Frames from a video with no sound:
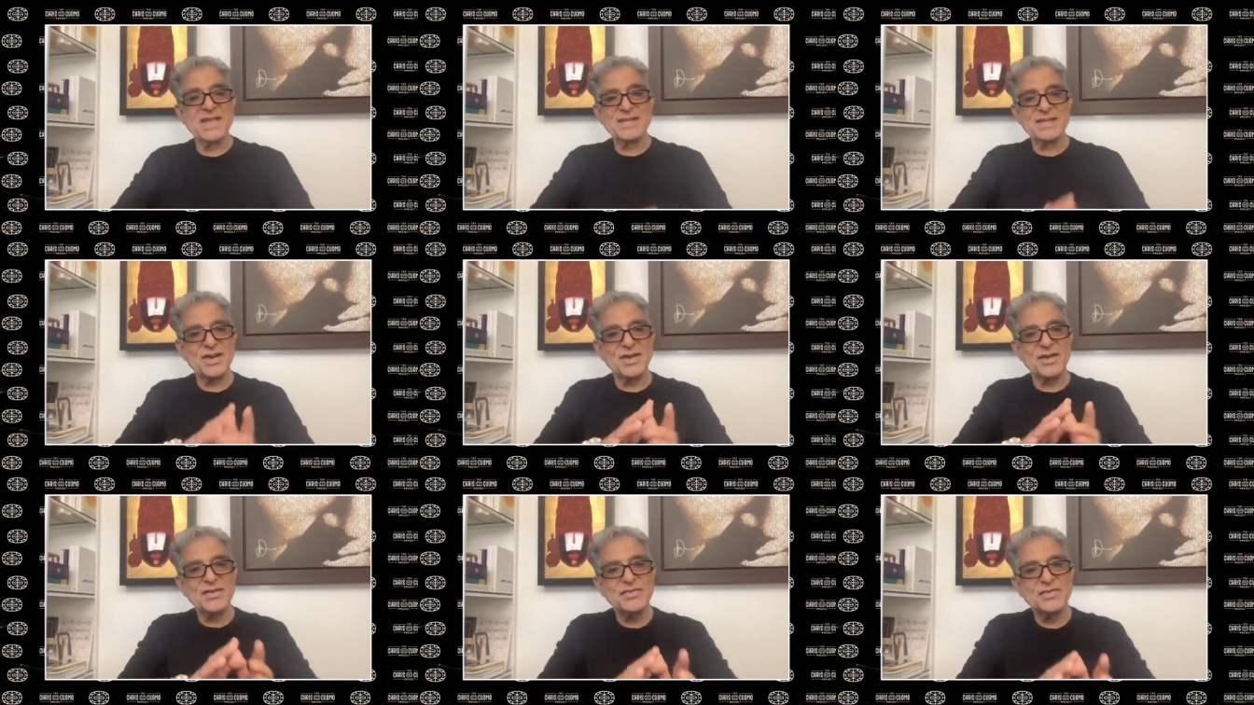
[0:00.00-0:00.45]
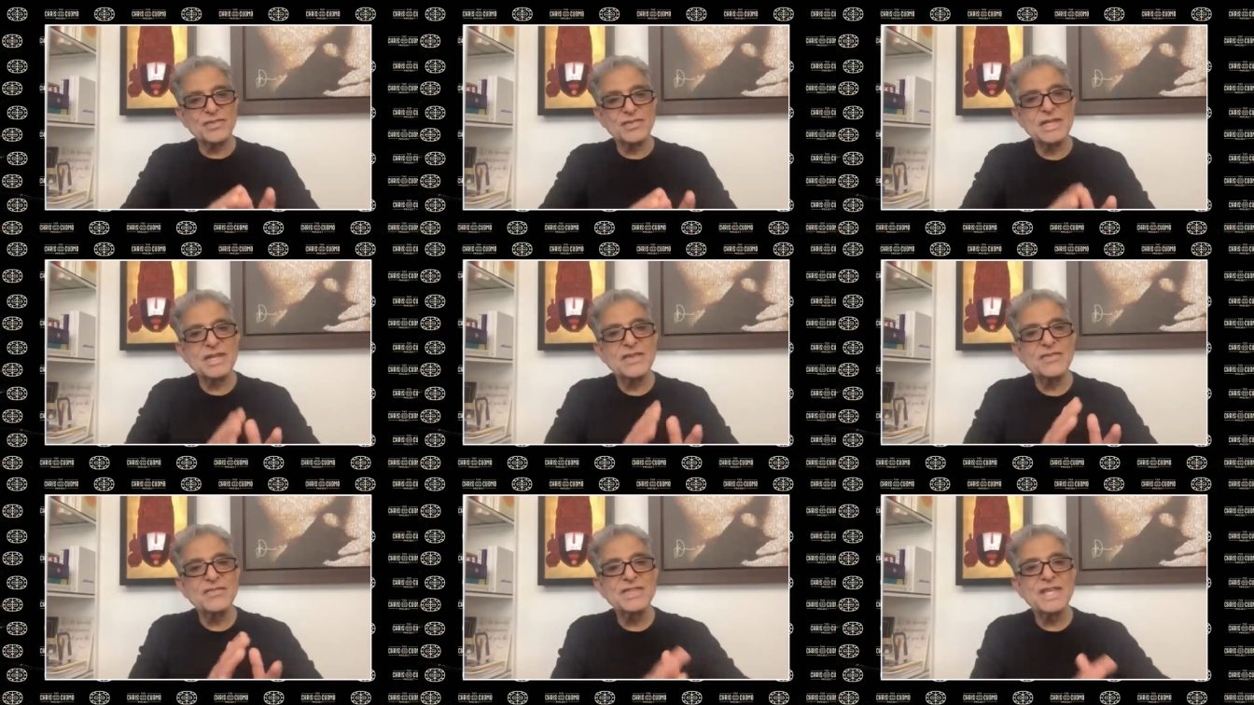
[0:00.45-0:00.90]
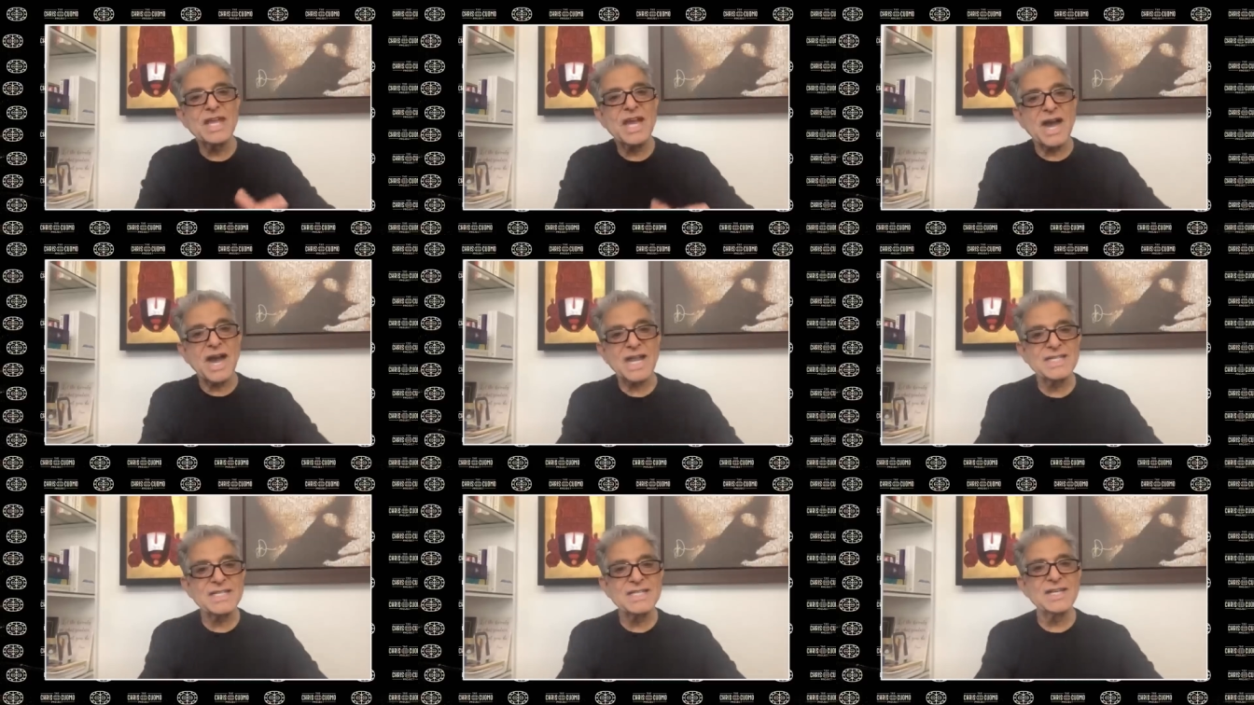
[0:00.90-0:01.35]
Now, if you live the
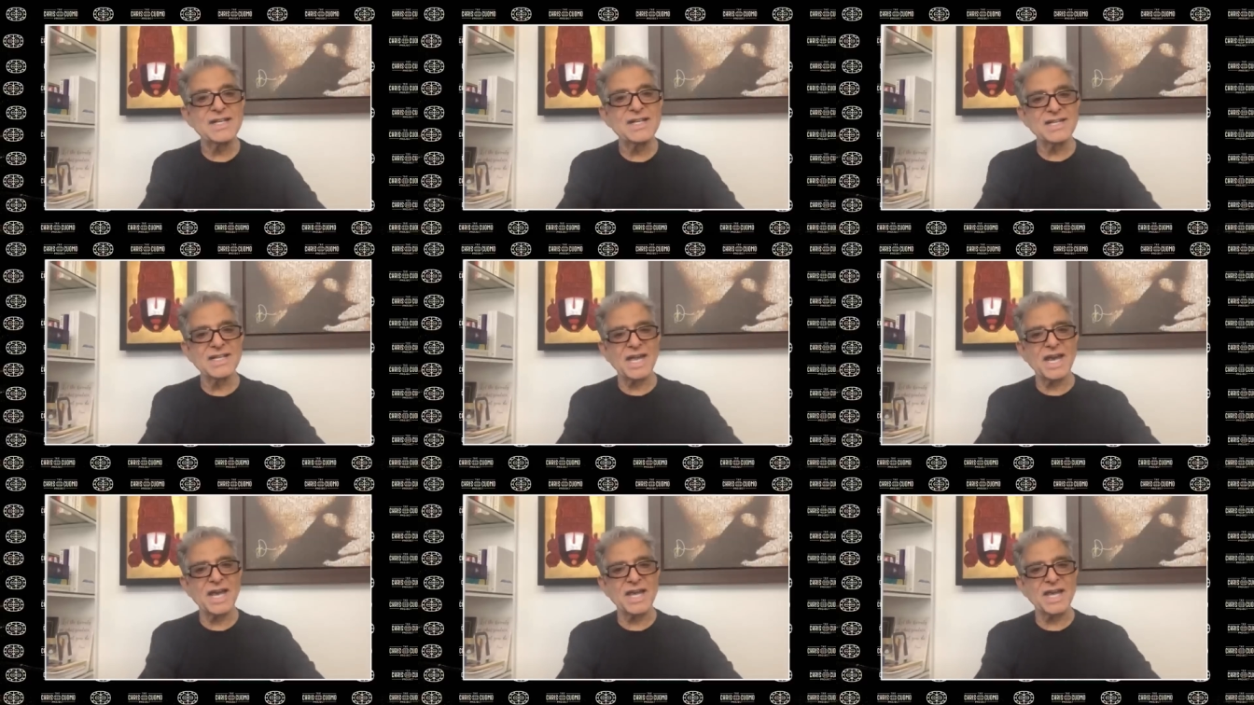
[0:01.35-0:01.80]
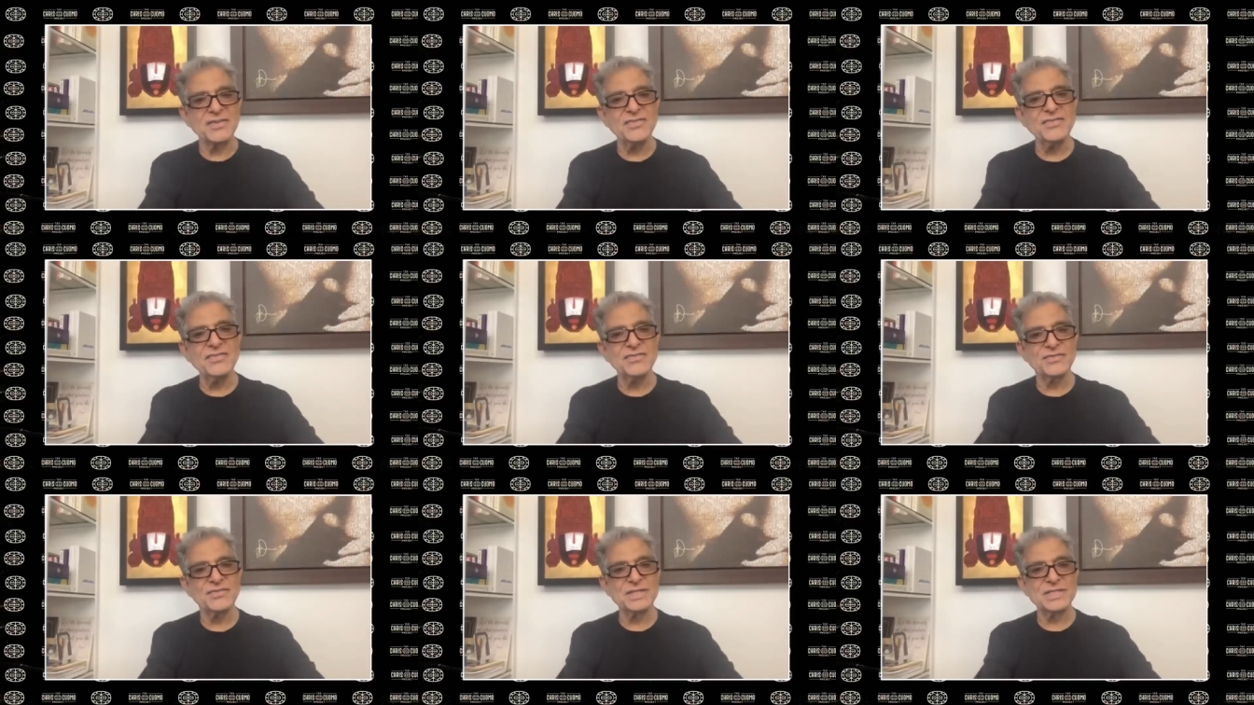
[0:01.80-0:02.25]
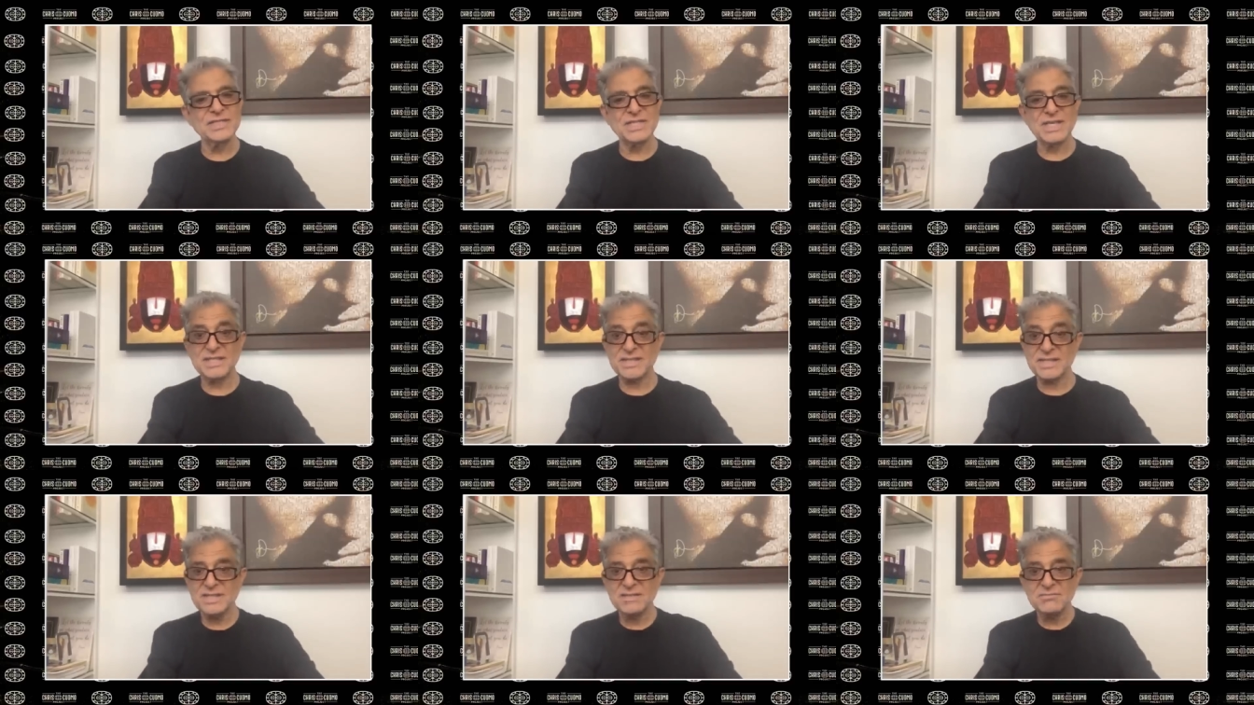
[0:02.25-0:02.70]
ideal life, which
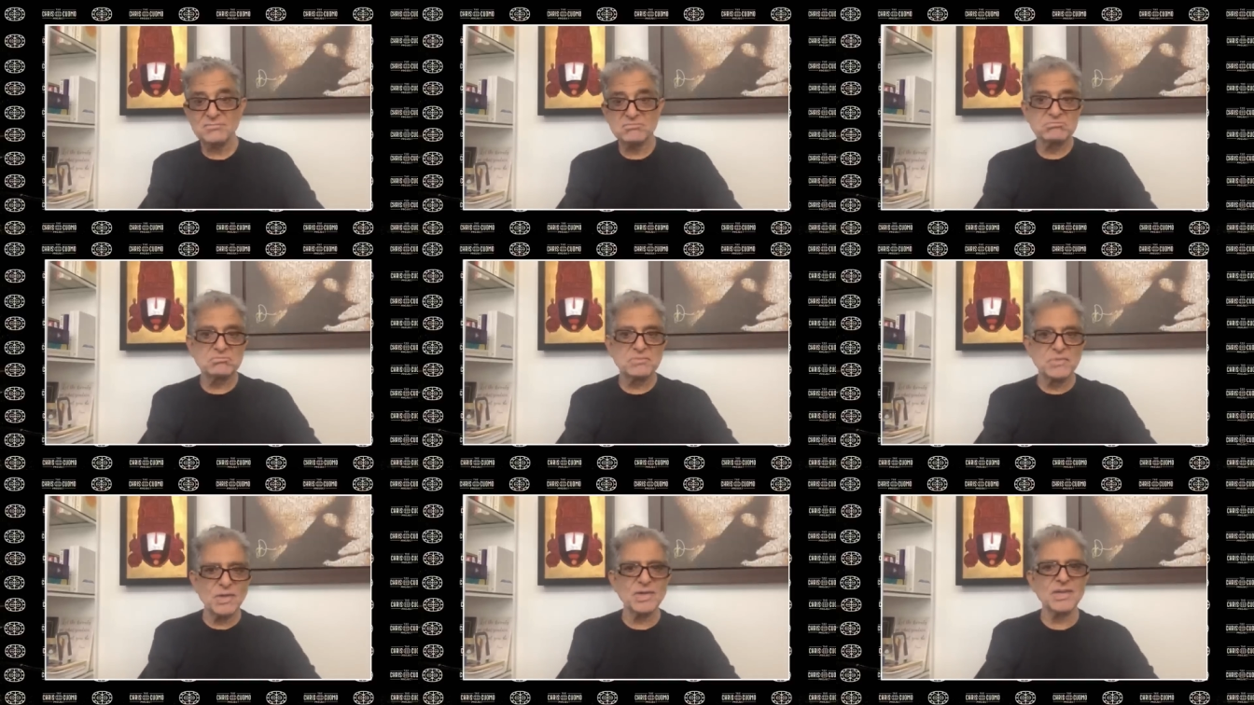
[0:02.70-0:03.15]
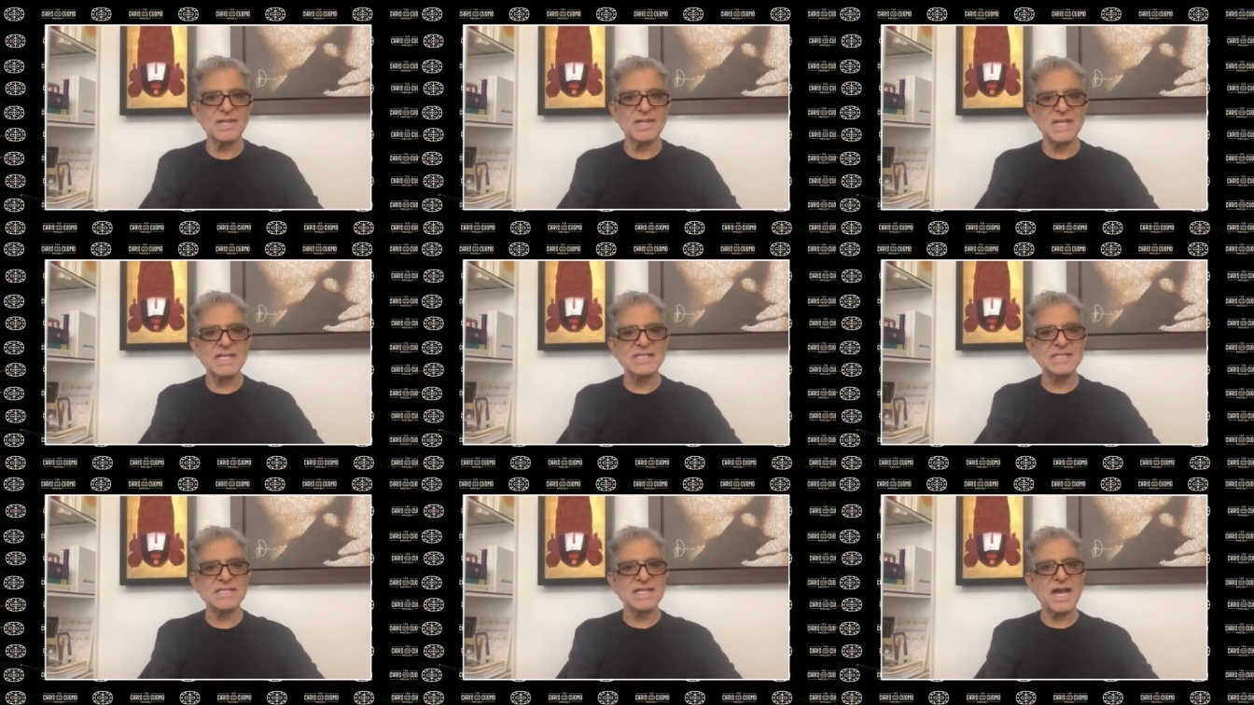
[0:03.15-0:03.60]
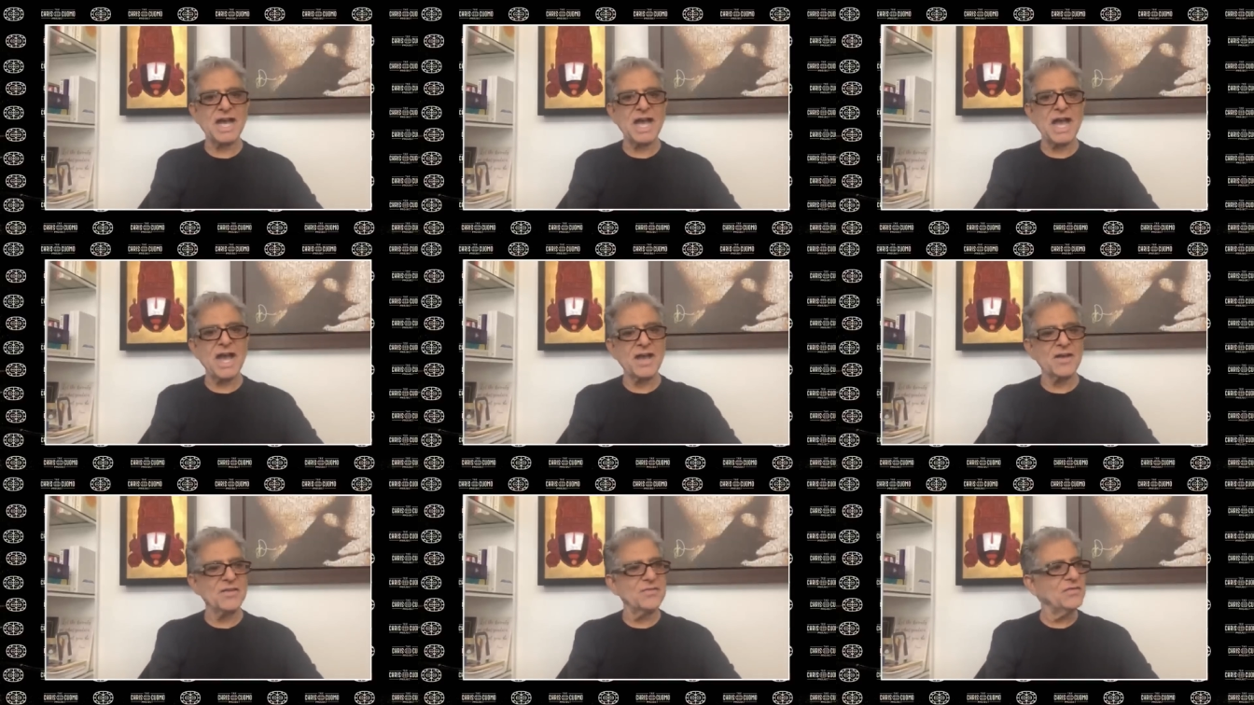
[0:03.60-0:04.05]
I think more or less I
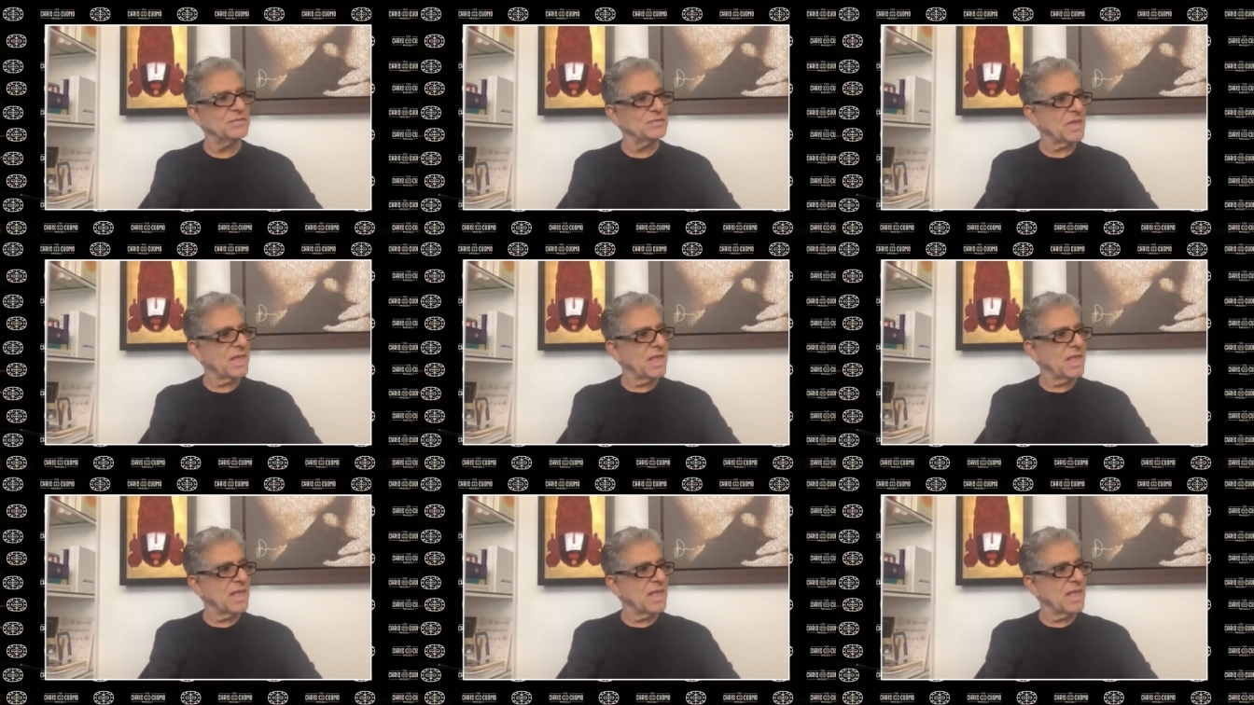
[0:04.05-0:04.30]
have,